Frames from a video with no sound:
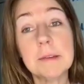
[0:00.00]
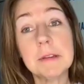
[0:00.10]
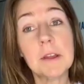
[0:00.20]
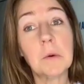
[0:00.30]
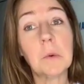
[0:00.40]
Just let
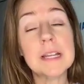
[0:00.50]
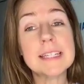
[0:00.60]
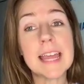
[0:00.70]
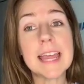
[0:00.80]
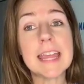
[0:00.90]
me know
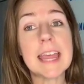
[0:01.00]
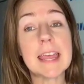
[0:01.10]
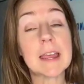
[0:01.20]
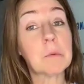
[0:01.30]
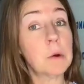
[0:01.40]
what day
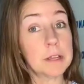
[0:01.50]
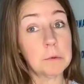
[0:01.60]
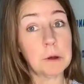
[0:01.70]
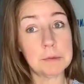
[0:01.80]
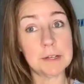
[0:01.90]
and what
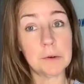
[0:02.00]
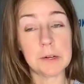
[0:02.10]
you want me to